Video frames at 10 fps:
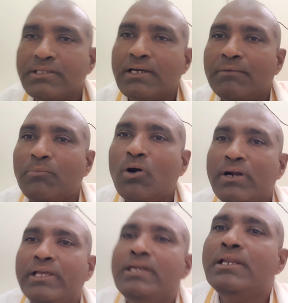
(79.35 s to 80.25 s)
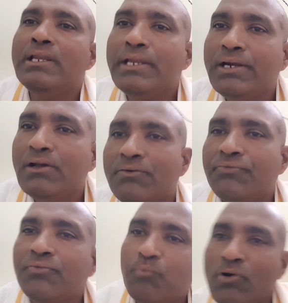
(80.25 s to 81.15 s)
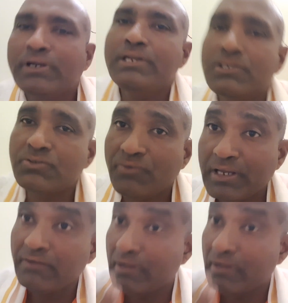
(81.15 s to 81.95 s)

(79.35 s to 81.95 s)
The body need of proteins very